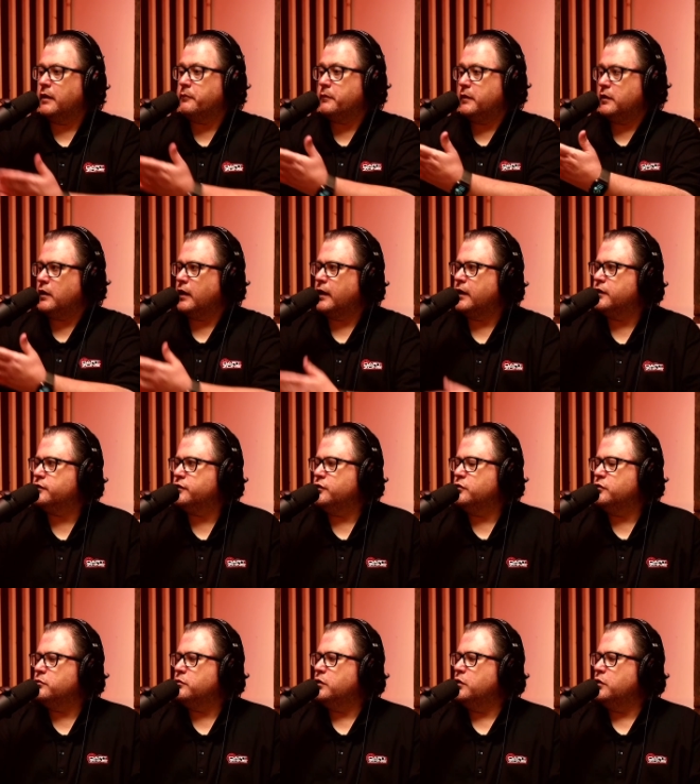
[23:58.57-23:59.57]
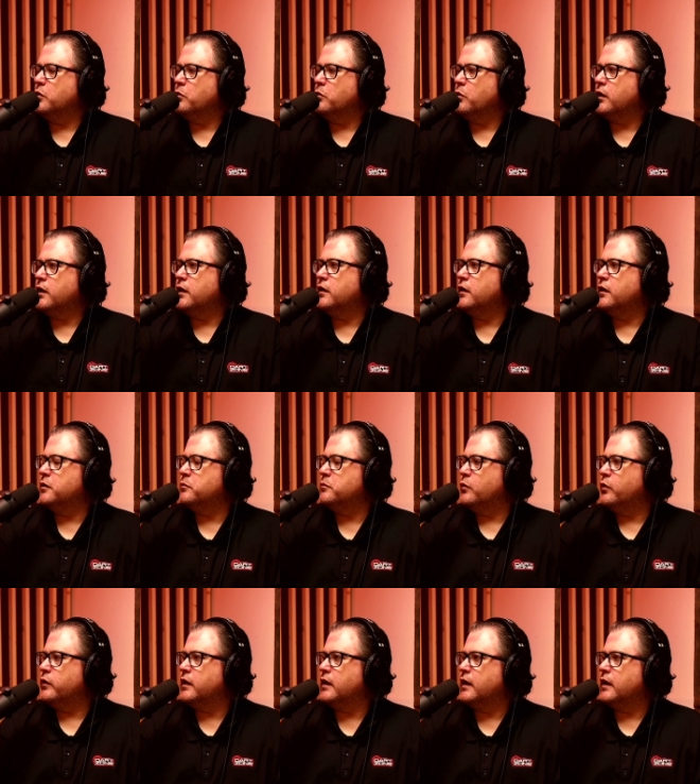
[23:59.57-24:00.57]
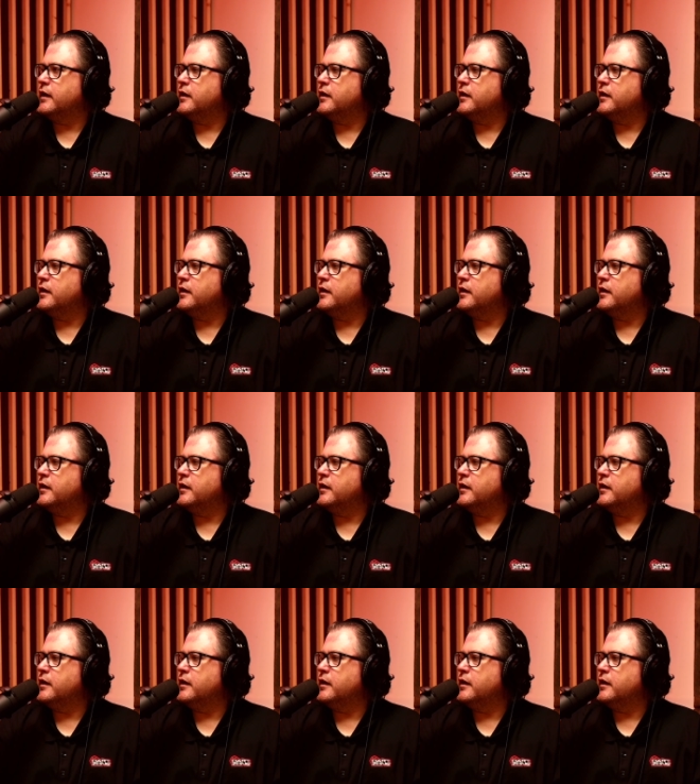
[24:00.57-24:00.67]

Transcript: I mean, I guess you are working on it more than I